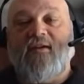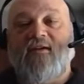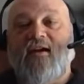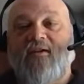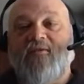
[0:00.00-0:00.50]
then
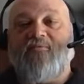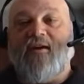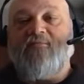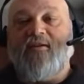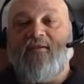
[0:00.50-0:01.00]
yeah, they're
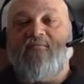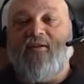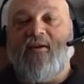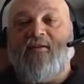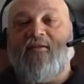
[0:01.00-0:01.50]
probably,
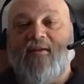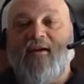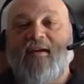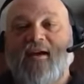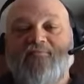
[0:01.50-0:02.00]

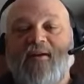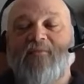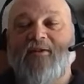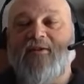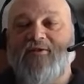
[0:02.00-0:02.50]
that guy's
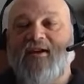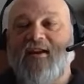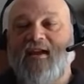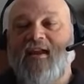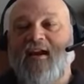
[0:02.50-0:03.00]
probably going to try
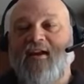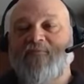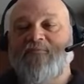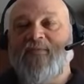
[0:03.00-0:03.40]
and get out.